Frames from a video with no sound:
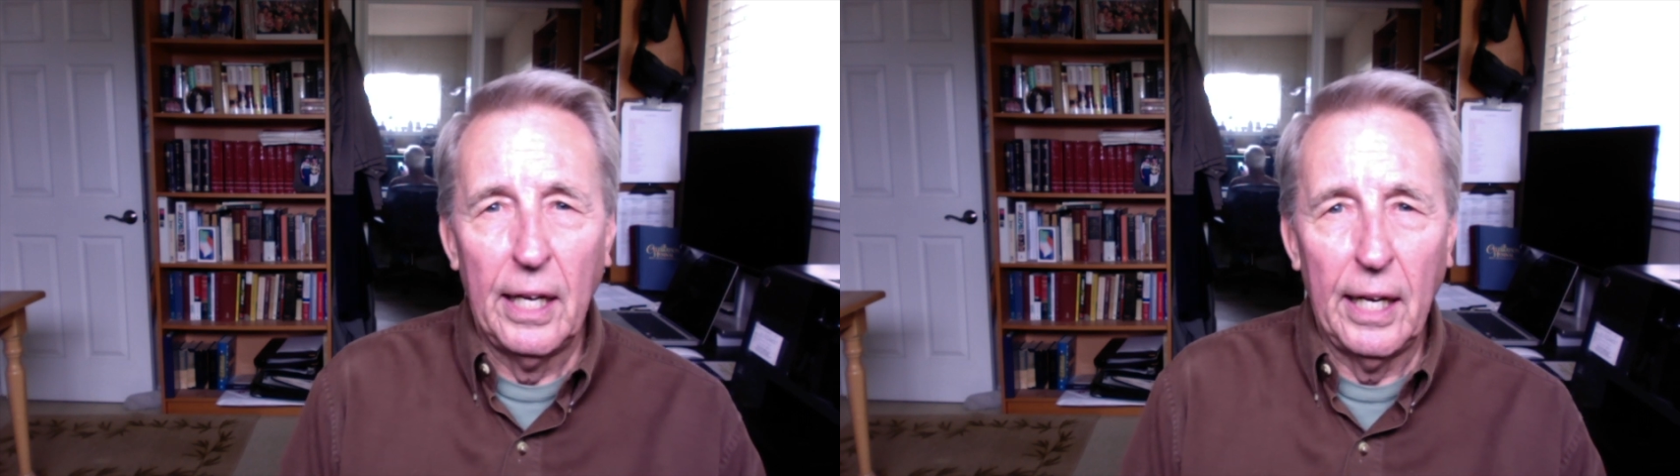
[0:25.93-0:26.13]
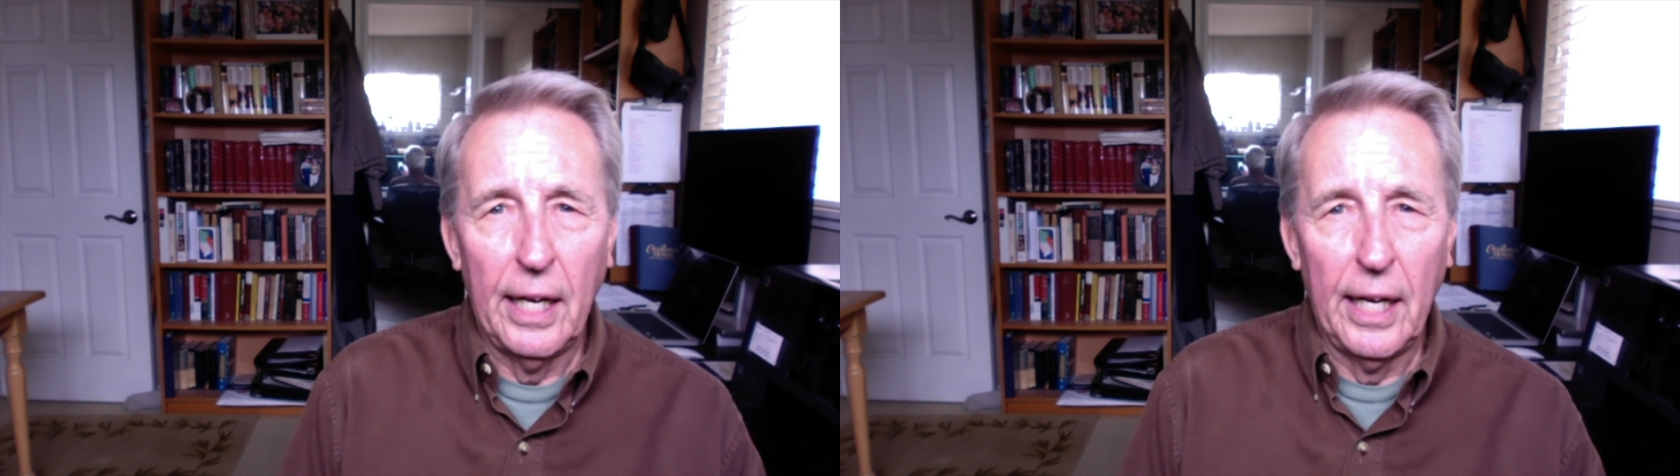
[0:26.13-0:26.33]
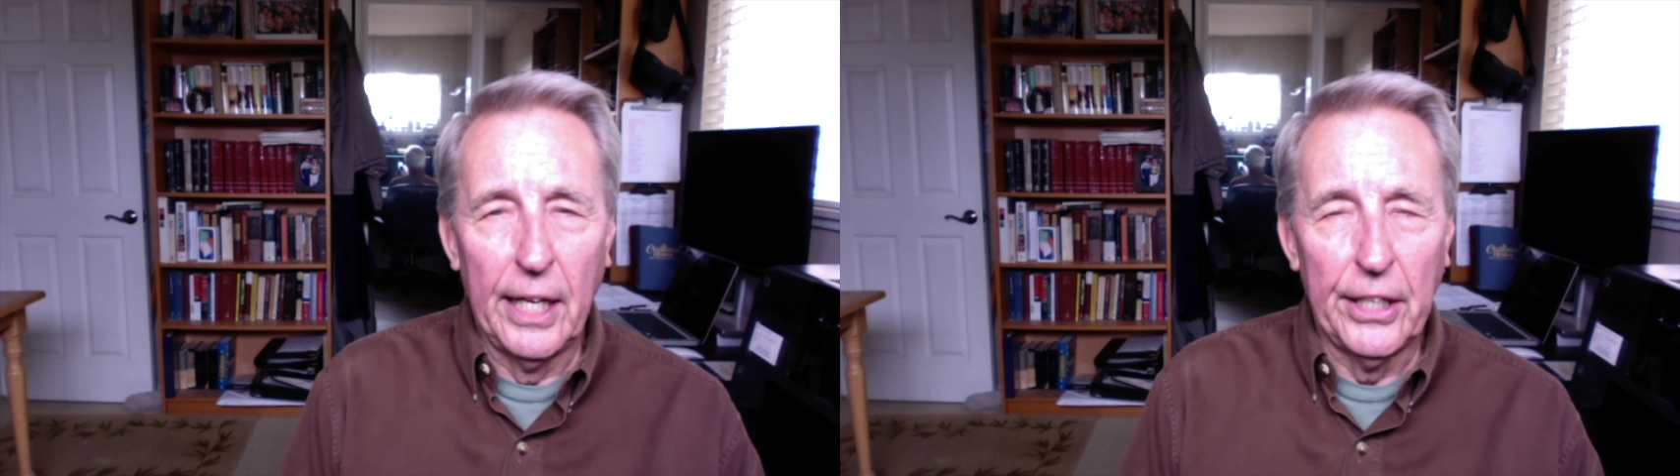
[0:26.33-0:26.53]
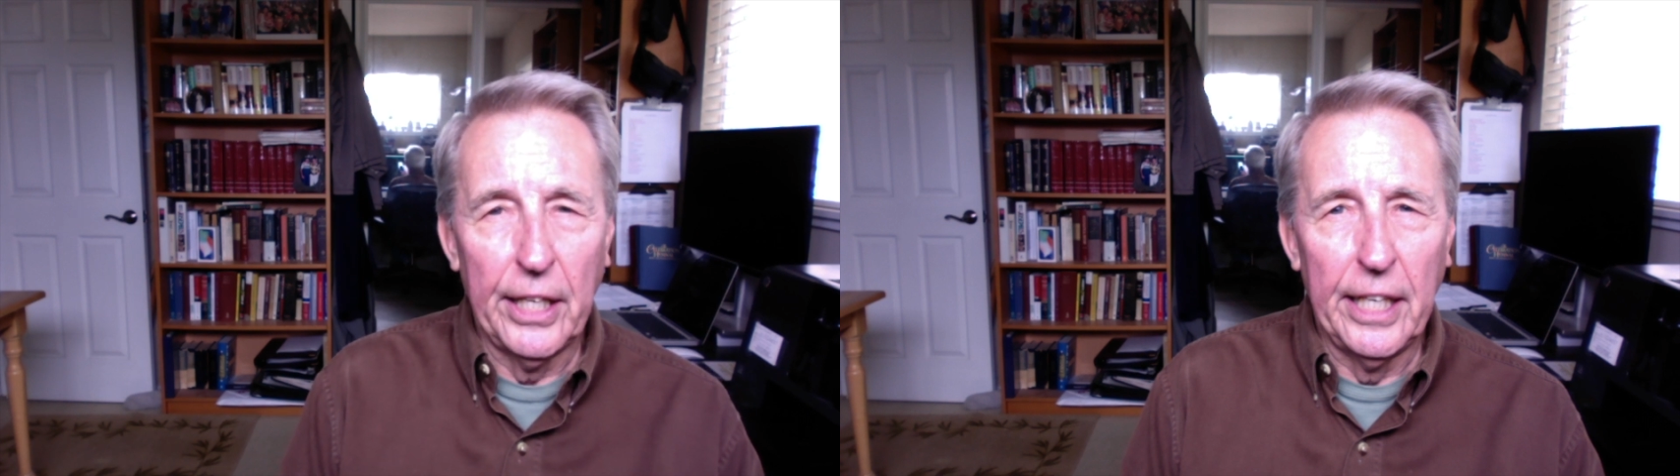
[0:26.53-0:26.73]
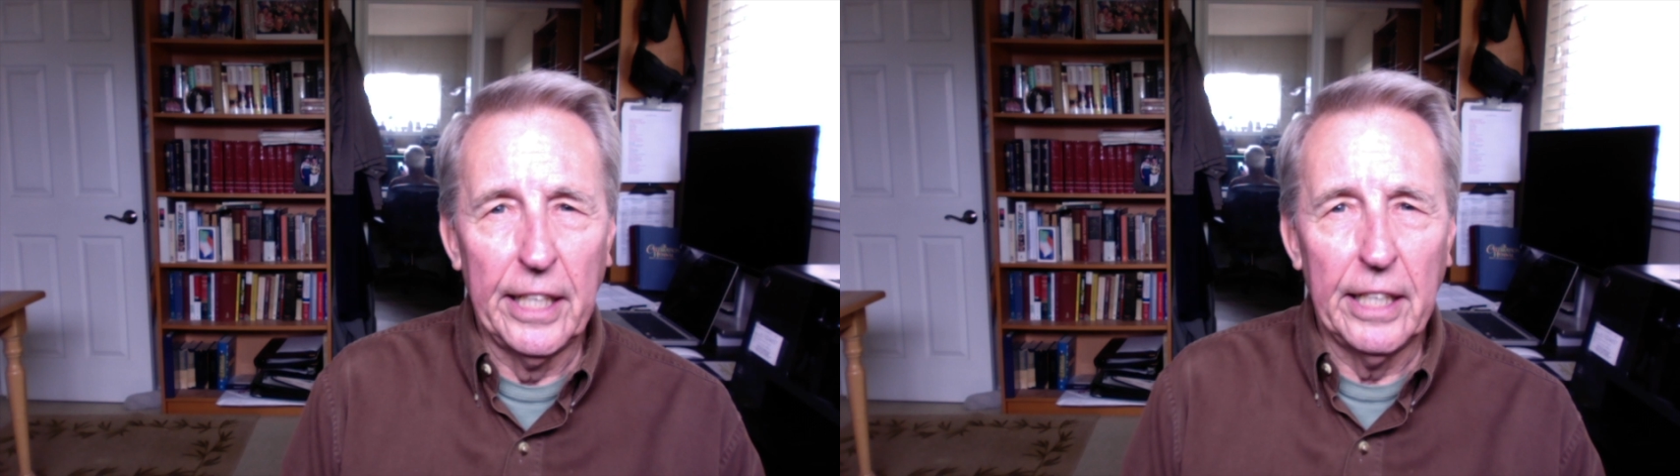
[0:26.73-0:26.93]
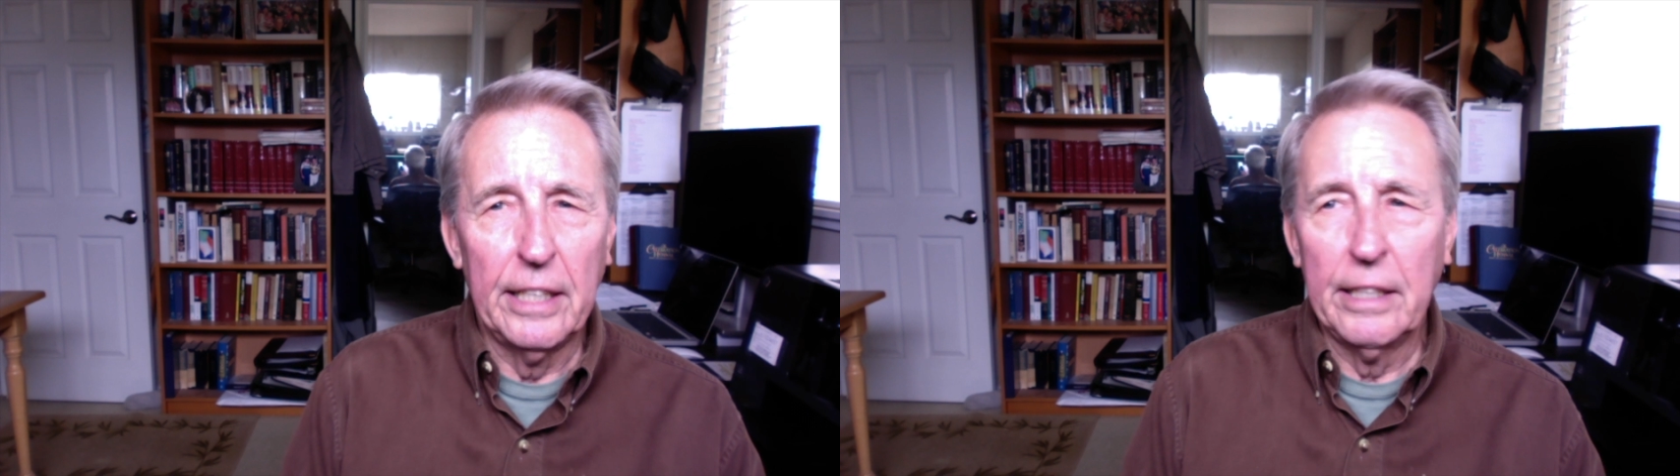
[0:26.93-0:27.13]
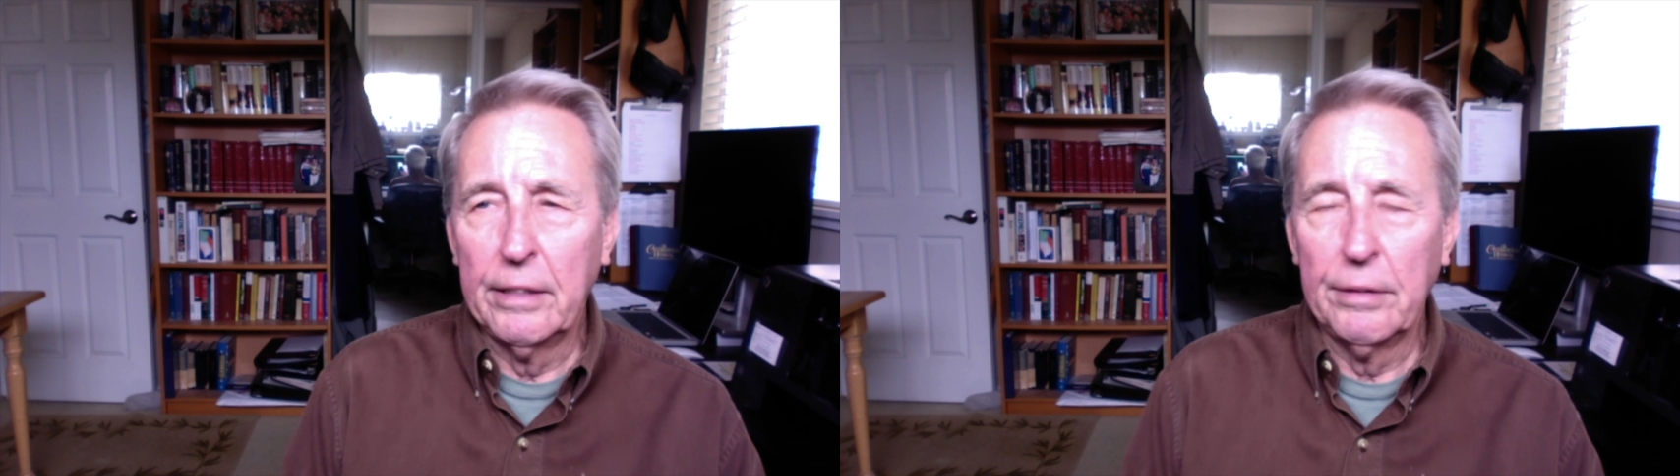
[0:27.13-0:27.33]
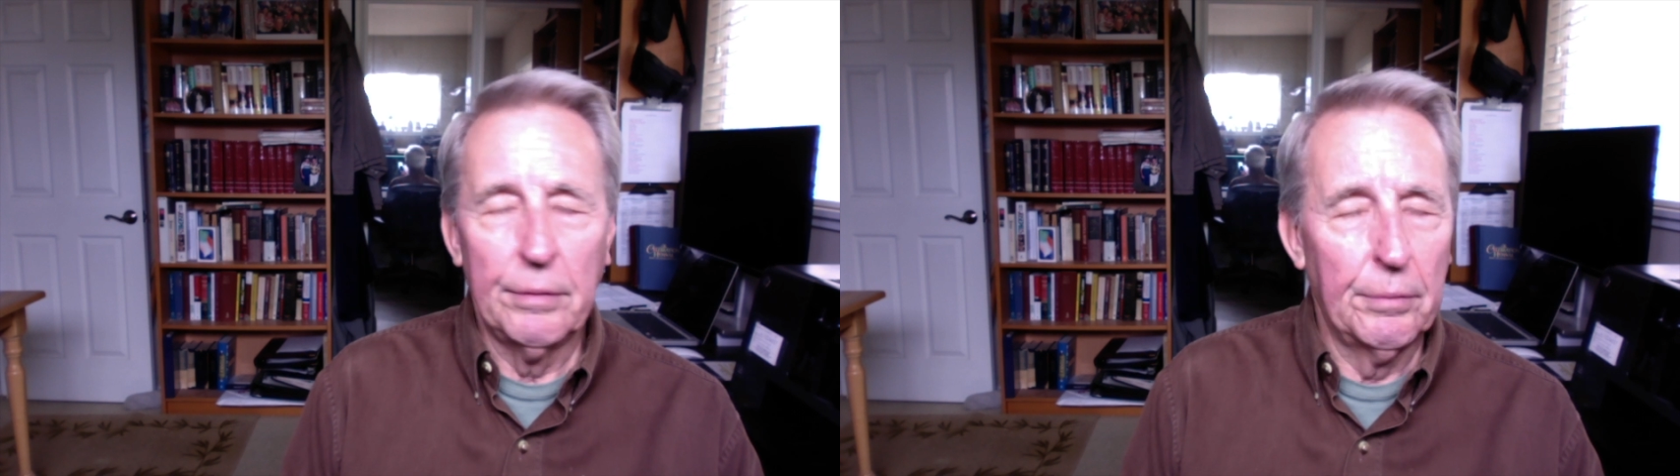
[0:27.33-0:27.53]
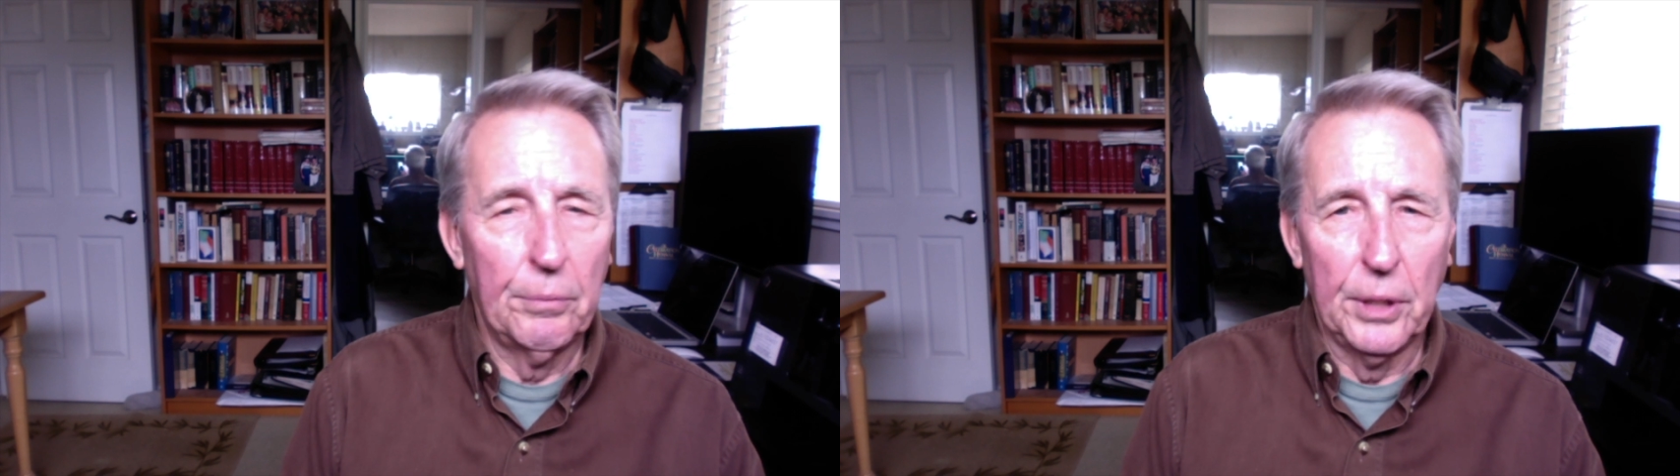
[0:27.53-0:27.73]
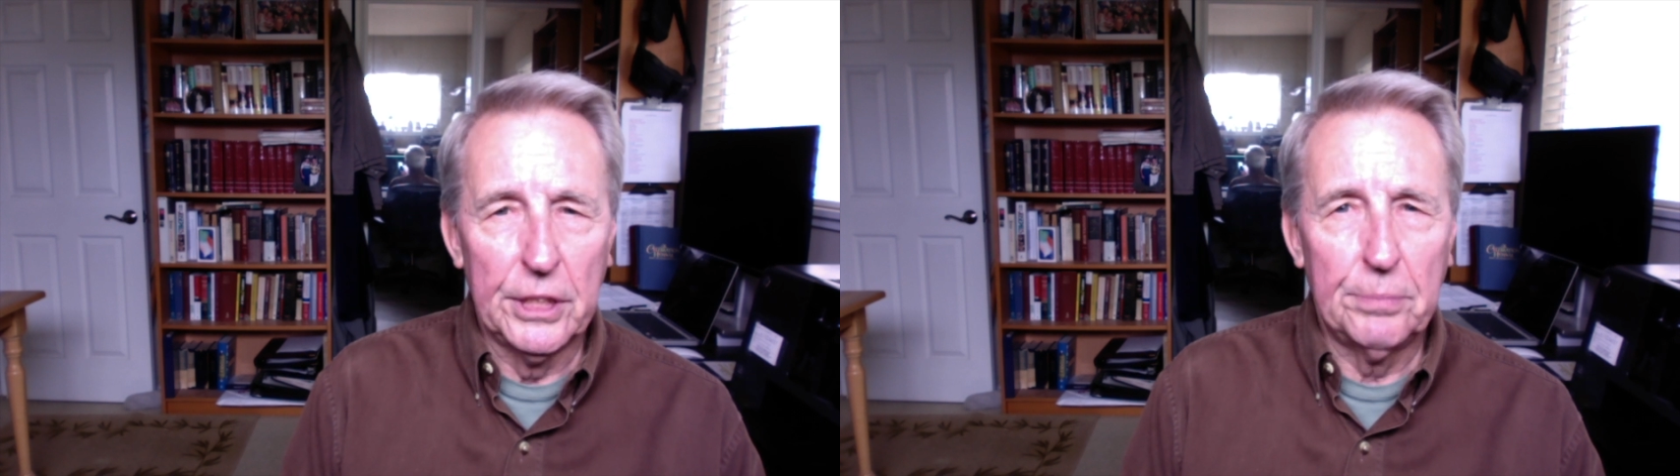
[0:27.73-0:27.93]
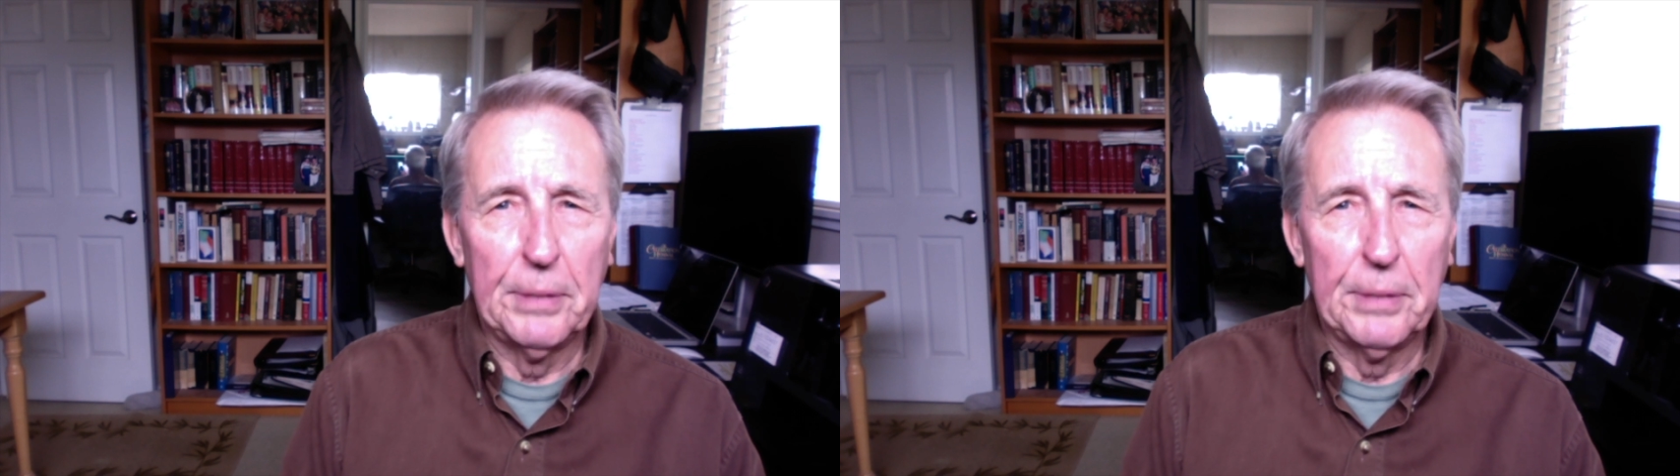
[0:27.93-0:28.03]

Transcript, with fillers: And it was